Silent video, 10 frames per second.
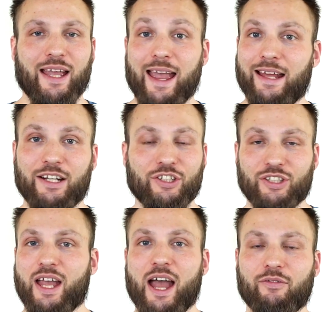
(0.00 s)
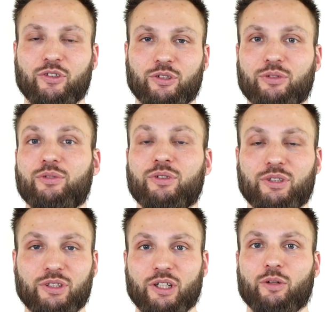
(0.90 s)
and I just have to
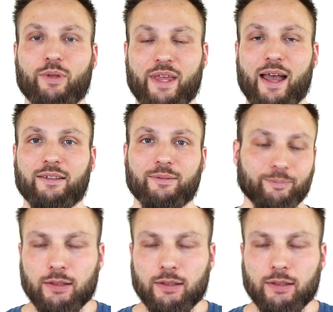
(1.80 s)
deal with that.